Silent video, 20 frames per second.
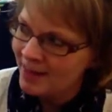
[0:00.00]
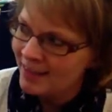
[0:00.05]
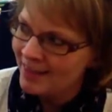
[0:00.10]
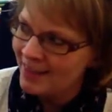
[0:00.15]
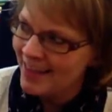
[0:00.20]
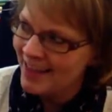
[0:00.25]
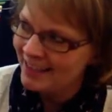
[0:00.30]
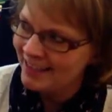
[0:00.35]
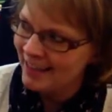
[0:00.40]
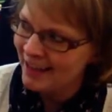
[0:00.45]

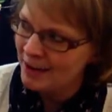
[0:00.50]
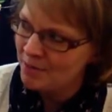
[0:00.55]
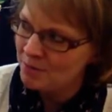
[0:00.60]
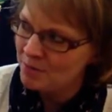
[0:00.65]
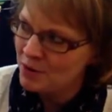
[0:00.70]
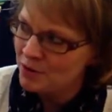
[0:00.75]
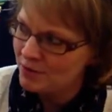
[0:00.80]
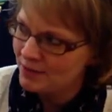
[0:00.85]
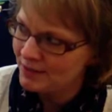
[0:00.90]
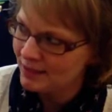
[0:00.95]
Then came
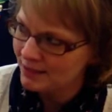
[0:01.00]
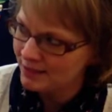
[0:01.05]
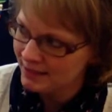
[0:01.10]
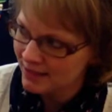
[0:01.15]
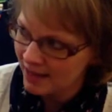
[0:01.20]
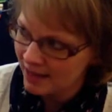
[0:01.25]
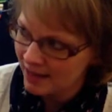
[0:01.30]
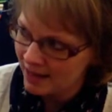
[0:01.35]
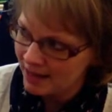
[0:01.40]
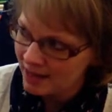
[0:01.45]
Music
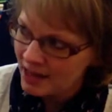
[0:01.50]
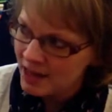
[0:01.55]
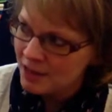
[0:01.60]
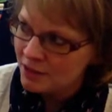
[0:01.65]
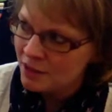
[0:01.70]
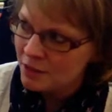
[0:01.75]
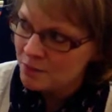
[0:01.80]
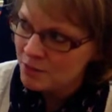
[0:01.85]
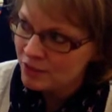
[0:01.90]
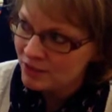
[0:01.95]
Day.
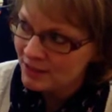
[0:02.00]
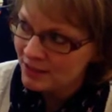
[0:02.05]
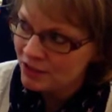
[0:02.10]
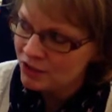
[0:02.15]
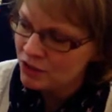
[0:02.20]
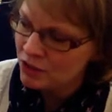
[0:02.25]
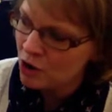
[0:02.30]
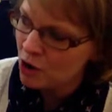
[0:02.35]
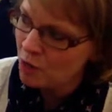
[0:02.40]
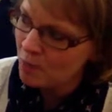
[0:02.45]
The
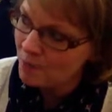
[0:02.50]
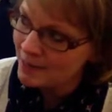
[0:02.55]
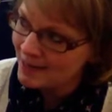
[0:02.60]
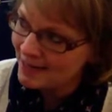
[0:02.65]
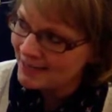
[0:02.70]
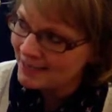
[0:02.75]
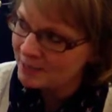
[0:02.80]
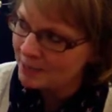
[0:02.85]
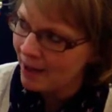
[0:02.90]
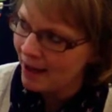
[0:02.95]
musician opened
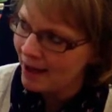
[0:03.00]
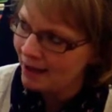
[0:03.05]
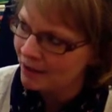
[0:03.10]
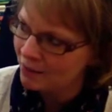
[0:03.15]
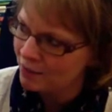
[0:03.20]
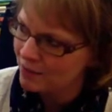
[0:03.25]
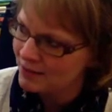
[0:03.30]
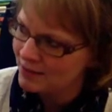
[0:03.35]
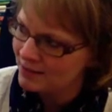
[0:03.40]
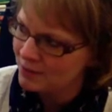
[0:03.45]
his bag
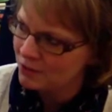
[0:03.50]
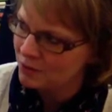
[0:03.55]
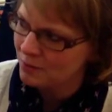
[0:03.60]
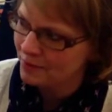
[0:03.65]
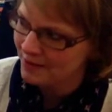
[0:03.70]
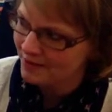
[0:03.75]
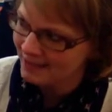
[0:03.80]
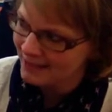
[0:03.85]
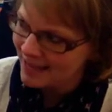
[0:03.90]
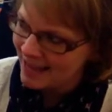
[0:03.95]
of
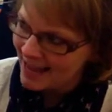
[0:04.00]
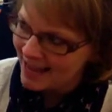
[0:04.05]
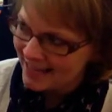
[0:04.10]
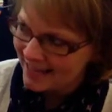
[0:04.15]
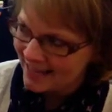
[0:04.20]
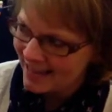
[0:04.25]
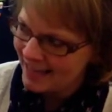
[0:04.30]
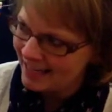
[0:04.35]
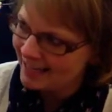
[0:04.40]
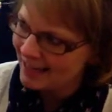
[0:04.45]
instruments.
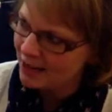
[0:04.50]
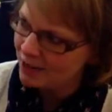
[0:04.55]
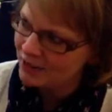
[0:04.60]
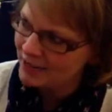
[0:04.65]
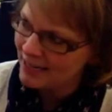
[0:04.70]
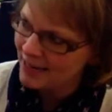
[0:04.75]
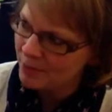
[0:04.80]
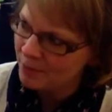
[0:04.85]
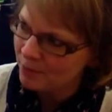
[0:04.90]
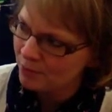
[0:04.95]
He handed out
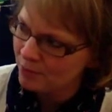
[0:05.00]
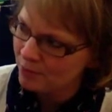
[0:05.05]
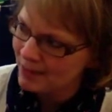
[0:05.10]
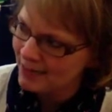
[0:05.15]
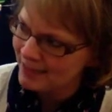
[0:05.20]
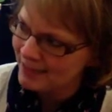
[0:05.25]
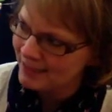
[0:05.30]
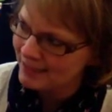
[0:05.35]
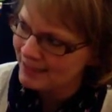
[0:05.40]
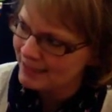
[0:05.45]

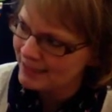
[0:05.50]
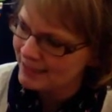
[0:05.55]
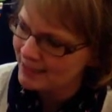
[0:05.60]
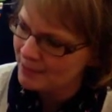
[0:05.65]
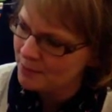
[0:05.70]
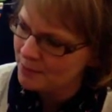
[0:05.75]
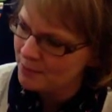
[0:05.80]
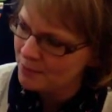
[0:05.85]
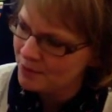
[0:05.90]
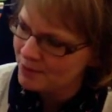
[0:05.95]
tambourines and
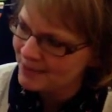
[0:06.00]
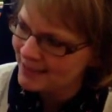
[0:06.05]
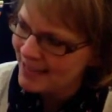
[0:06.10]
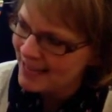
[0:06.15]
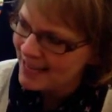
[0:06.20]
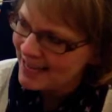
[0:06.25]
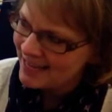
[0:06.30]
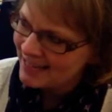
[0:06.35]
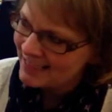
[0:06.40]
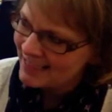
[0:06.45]
cymbals,
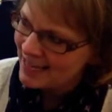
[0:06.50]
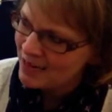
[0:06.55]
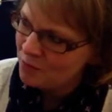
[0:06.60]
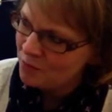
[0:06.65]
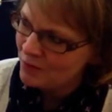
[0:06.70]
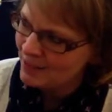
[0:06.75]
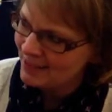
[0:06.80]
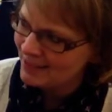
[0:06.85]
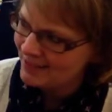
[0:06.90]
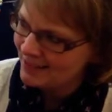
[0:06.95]

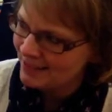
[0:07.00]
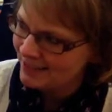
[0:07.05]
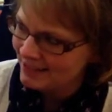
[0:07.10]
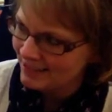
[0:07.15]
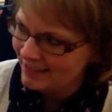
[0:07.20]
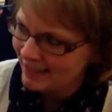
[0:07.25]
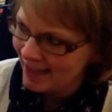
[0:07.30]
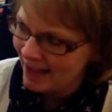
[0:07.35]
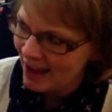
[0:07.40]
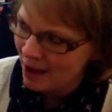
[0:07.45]
tin whistles
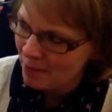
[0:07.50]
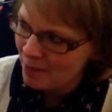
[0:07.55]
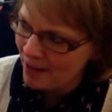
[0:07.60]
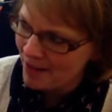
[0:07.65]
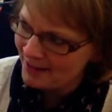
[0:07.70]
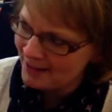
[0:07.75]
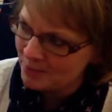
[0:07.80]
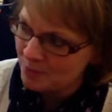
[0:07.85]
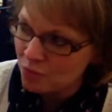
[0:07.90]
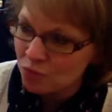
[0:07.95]
and
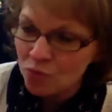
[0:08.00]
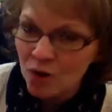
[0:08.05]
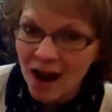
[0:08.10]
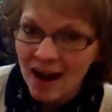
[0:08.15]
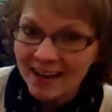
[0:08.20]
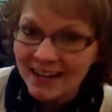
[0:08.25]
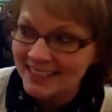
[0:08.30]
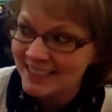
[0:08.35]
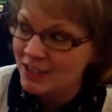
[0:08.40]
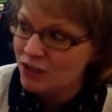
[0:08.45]
cowbells and
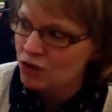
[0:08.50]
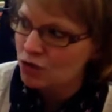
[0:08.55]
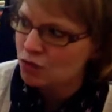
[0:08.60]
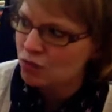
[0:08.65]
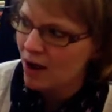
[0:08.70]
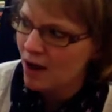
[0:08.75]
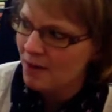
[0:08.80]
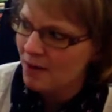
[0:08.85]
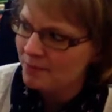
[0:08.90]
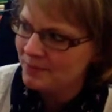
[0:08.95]
maracas and
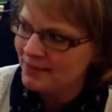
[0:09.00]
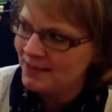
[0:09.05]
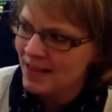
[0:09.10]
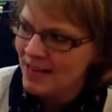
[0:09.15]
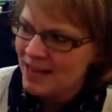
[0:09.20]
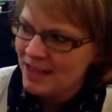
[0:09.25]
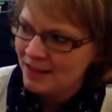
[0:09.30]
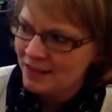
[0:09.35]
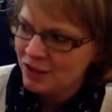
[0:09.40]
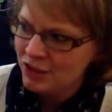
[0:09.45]
drums.
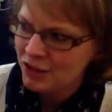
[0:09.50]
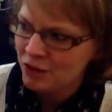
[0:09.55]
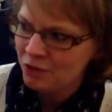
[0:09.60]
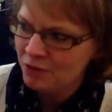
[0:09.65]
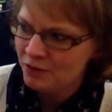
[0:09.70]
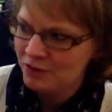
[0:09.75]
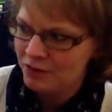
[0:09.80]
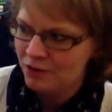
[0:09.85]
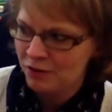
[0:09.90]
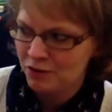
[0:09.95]
The
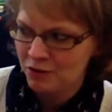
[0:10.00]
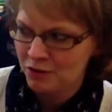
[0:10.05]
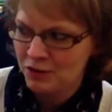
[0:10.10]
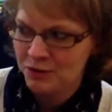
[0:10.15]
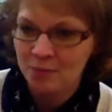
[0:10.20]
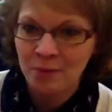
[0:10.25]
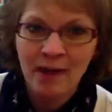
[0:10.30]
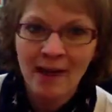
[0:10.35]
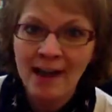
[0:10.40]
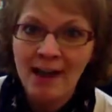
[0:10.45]
children took
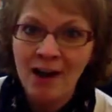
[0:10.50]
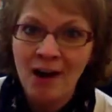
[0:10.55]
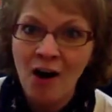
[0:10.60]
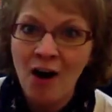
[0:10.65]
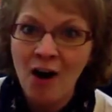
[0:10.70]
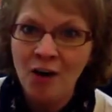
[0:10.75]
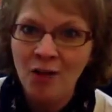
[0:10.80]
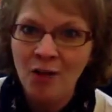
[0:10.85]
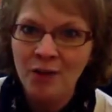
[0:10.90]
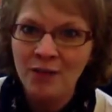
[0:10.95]
turns playing
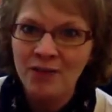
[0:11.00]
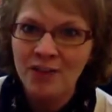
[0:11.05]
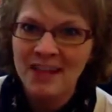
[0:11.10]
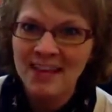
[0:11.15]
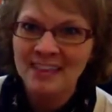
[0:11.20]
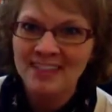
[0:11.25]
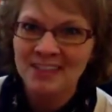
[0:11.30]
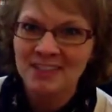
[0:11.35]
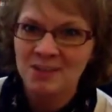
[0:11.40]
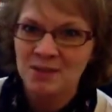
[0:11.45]
all of the
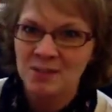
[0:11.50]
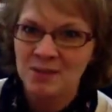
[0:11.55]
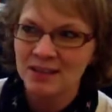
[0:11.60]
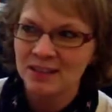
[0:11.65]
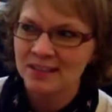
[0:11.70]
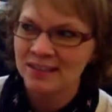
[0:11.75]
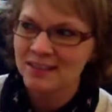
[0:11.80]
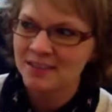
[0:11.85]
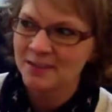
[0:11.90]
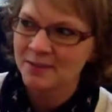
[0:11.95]

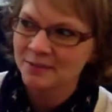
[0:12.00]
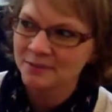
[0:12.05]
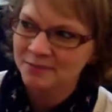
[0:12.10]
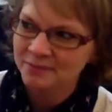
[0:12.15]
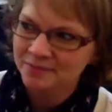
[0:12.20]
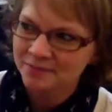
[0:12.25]
instruments,